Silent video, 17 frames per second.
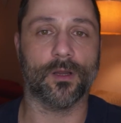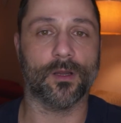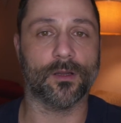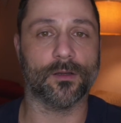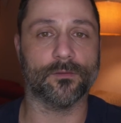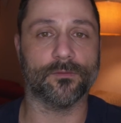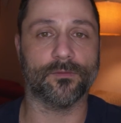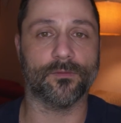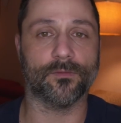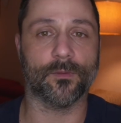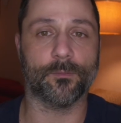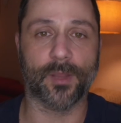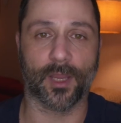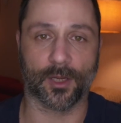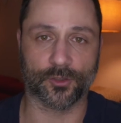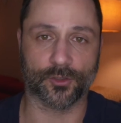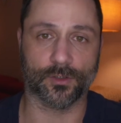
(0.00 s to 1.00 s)
of the
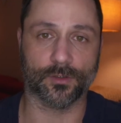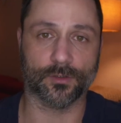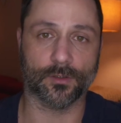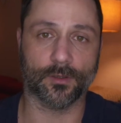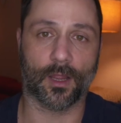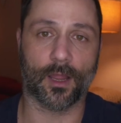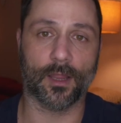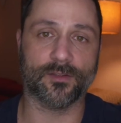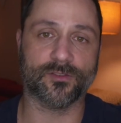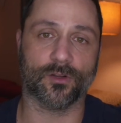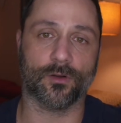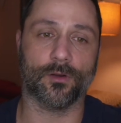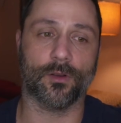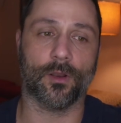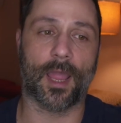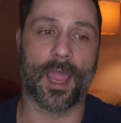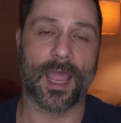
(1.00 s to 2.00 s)
picture. I
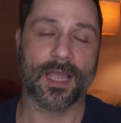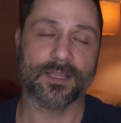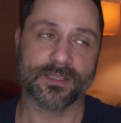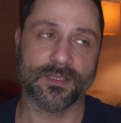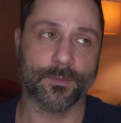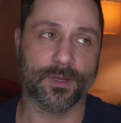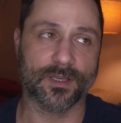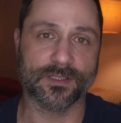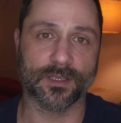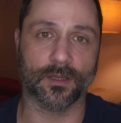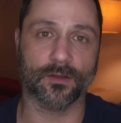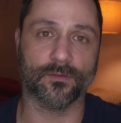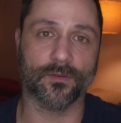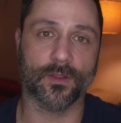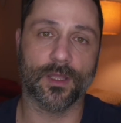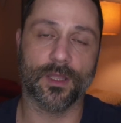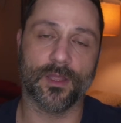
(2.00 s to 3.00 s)
start asking myself